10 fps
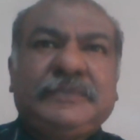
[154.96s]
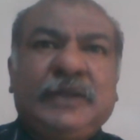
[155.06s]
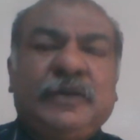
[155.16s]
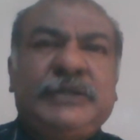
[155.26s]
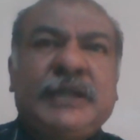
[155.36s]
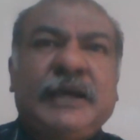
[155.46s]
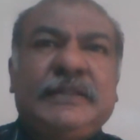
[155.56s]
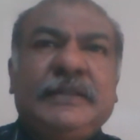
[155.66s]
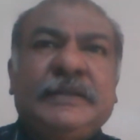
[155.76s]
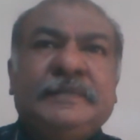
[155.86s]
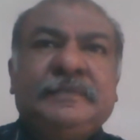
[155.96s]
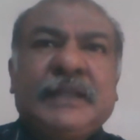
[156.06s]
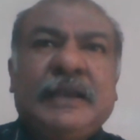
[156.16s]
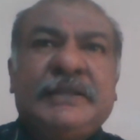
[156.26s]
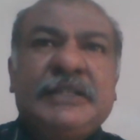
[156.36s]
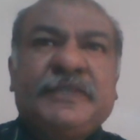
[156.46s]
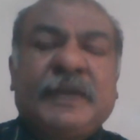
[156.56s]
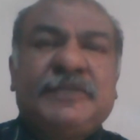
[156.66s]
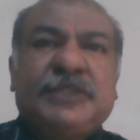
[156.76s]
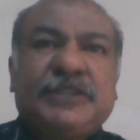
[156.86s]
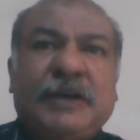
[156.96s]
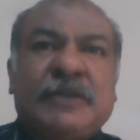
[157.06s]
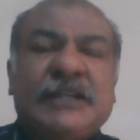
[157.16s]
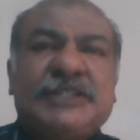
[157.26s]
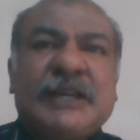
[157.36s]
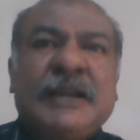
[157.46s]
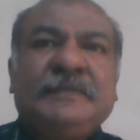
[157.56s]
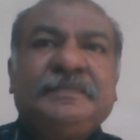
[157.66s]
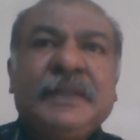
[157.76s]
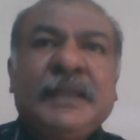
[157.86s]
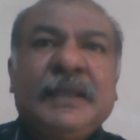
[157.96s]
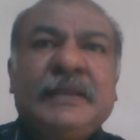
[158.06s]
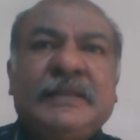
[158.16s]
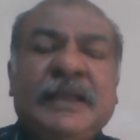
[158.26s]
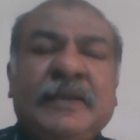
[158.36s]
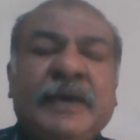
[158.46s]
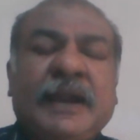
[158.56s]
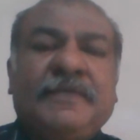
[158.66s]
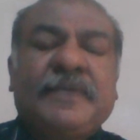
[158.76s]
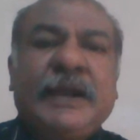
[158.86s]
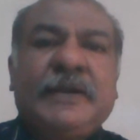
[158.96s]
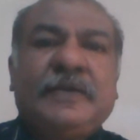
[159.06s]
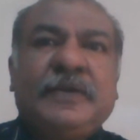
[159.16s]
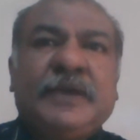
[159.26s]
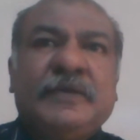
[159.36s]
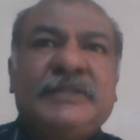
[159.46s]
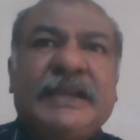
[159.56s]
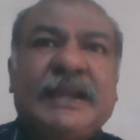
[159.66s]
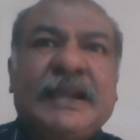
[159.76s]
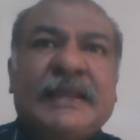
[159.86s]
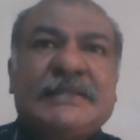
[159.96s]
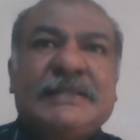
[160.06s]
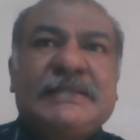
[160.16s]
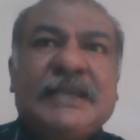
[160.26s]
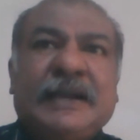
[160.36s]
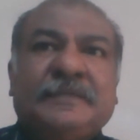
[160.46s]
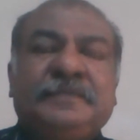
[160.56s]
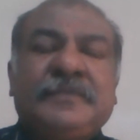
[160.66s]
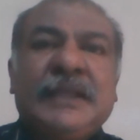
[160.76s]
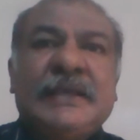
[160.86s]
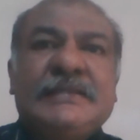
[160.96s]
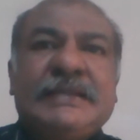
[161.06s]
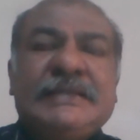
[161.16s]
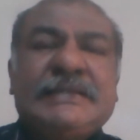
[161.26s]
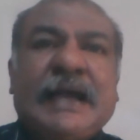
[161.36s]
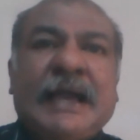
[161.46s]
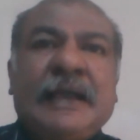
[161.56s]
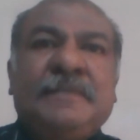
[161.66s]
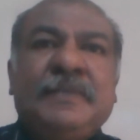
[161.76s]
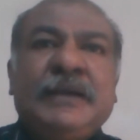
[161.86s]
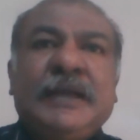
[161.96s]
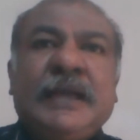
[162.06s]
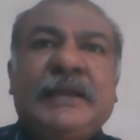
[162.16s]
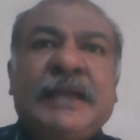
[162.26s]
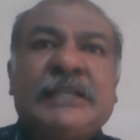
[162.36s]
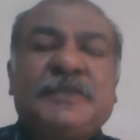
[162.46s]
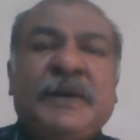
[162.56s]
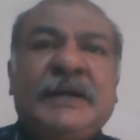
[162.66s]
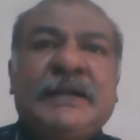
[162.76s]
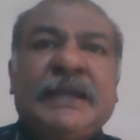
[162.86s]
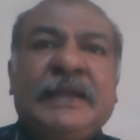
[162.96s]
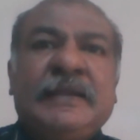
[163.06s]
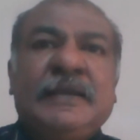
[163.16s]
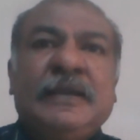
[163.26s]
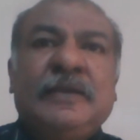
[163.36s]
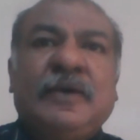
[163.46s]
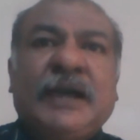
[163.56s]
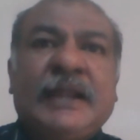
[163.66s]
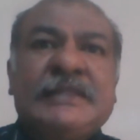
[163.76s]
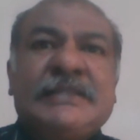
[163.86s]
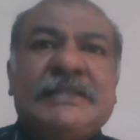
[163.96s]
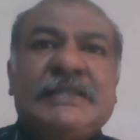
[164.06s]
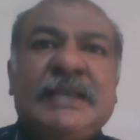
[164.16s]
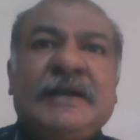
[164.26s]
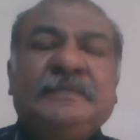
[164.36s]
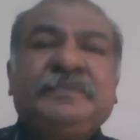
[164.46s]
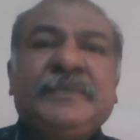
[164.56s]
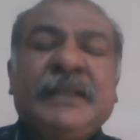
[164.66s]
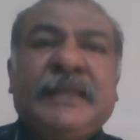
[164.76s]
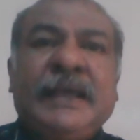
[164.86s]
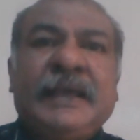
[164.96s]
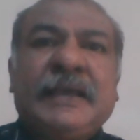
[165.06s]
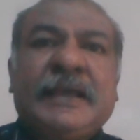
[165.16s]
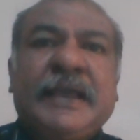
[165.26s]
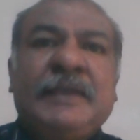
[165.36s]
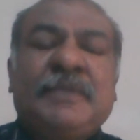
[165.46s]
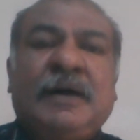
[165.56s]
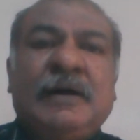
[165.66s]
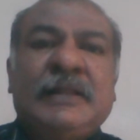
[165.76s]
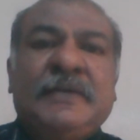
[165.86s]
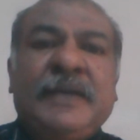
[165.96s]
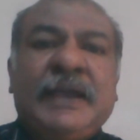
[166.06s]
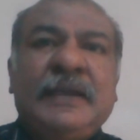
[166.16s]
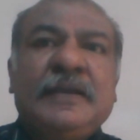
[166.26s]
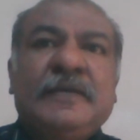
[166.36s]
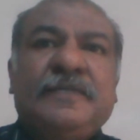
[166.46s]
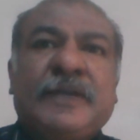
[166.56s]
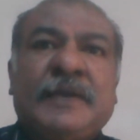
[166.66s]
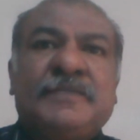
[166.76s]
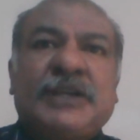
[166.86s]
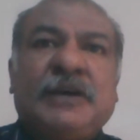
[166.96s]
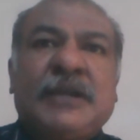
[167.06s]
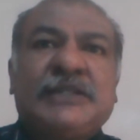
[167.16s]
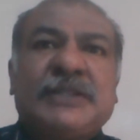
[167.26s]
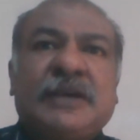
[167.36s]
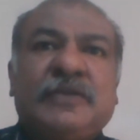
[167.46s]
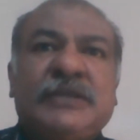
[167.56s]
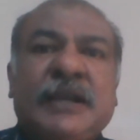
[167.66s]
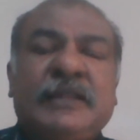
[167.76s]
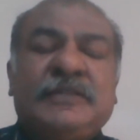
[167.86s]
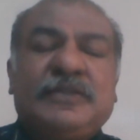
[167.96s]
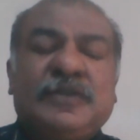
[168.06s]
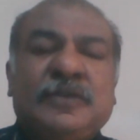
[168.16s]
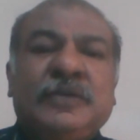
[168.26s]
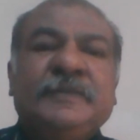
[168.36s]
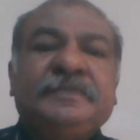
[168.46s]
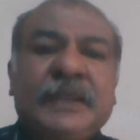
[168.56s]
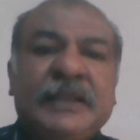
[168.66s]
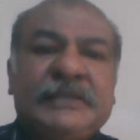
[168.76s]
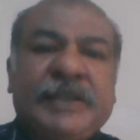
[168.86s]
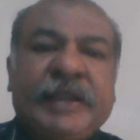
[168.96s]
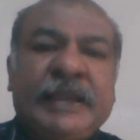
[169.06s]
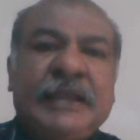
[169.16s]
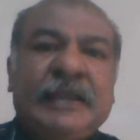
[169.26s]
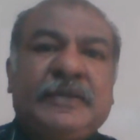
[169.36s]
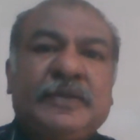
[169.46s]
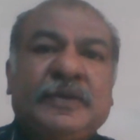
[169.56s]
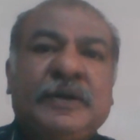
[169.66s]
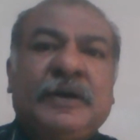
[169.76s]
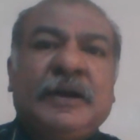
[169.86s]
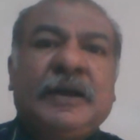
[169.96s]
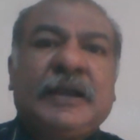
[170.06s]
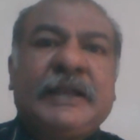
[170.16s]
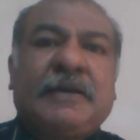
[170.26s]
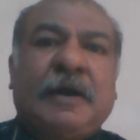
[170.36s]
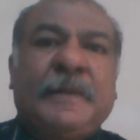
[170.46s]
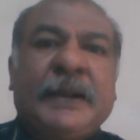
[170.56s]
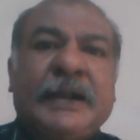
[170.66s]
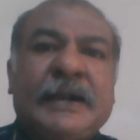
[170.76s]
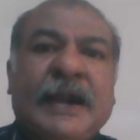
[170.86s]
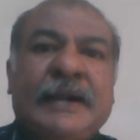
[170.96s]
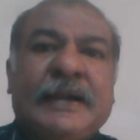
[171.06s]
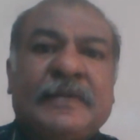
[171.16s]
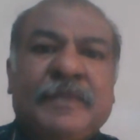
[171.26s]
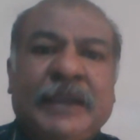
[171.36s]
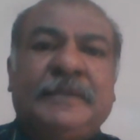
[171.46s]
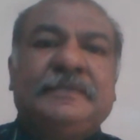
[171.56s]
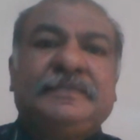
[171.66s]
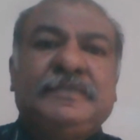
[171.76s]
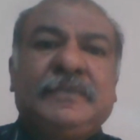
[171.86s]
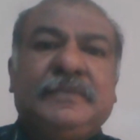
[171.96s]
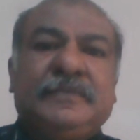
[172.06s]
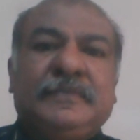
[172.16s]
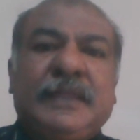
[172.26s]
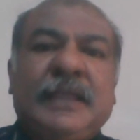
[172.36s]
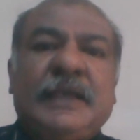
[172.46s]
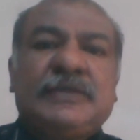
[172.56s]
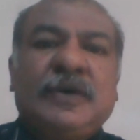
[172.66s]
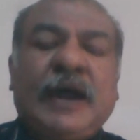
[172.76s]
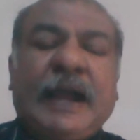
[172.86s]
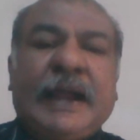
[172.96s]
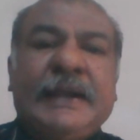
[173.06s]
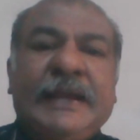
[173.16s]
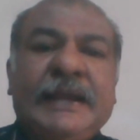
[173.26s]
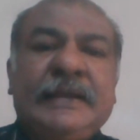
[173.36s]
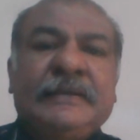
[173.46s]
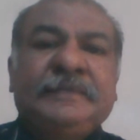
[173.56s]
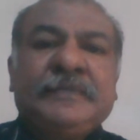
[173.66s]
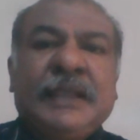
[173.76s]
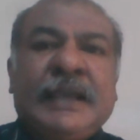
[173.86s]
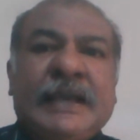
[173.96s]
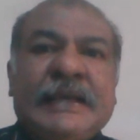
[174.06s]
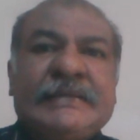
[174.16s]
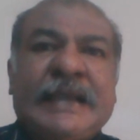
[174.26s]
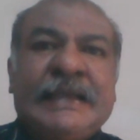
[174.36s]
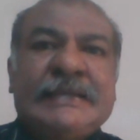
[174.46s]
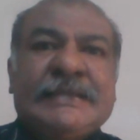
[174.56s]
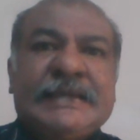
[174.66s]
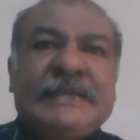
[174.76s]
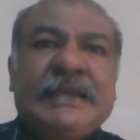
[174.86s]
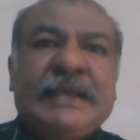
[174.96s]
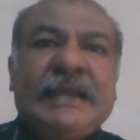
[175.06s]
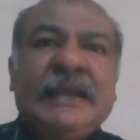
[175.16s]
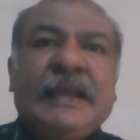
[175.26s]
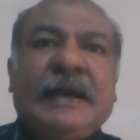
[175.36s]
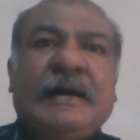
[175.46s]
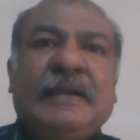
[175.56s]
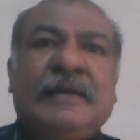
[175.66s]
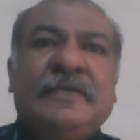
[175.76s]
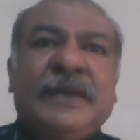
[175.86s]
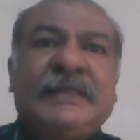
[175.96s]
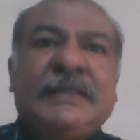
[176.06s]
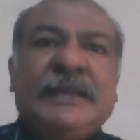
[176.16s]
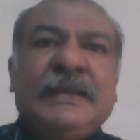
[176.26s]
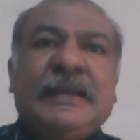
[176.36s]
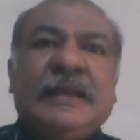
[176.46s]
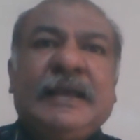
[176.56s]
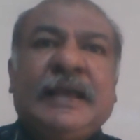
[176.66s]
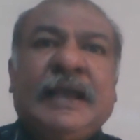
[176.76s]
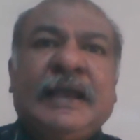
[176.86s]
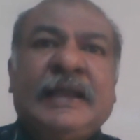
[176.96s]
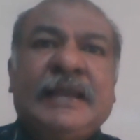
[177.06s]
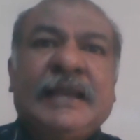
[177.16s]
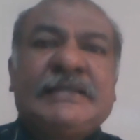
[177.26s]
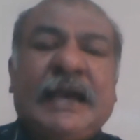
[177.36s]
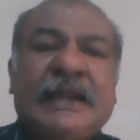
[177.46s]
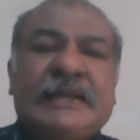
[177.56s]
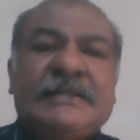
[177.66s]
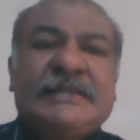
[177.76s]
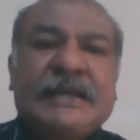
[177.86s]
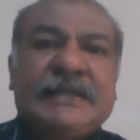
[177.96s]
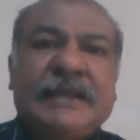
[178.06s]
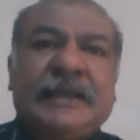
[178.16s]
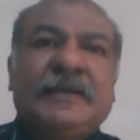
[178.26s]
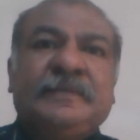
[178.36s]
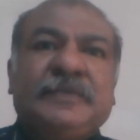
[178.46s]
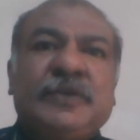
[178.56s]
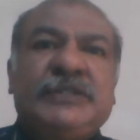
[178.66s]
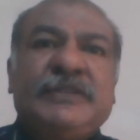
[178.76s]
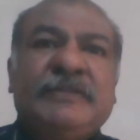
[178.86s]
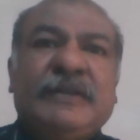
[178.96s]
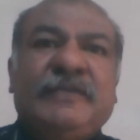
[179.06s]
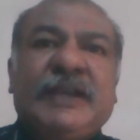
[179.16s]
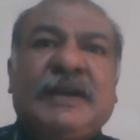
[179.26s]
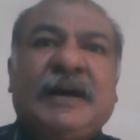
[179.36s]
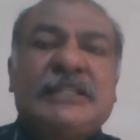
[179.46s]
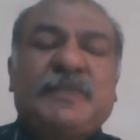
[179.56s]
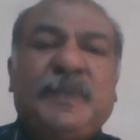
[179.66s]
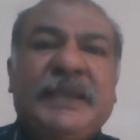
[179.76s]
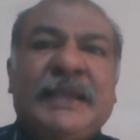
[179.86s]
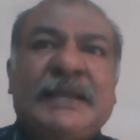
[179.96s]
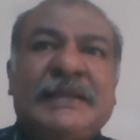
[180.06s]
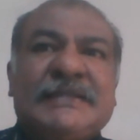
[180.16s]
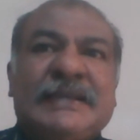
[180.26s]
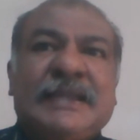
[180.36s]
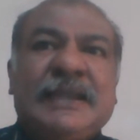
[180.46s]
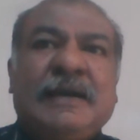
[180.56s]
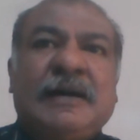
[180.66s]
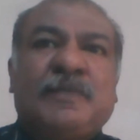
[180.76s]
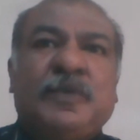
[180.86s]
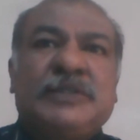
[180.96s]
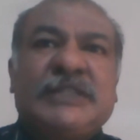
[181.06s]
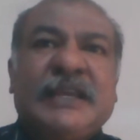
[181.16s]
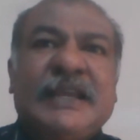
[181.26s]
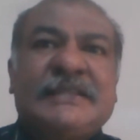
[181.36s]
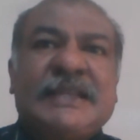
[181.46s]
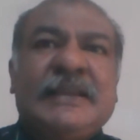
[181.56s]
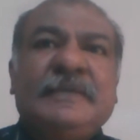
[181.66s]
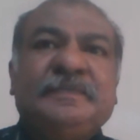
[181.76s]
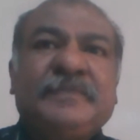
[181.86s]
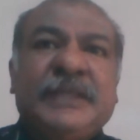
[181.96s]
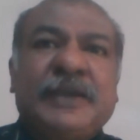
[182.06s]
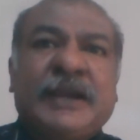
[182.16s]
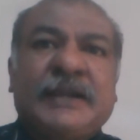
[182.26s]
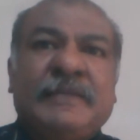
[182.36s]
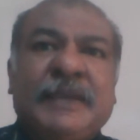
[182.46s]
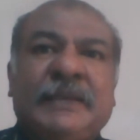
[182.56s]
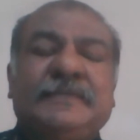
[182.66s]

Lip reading: Gujarat, she's from Saurashtra, they were afraid to give general anesthesia. Since I am an expert in local anesthesia, they came all the way from Saurashtra, Gujarat to Chennai to get operated under me. So I did sinus surgery along with nasal allergy surgery, which we call as PNN surgery or posterior nasal neurectomy.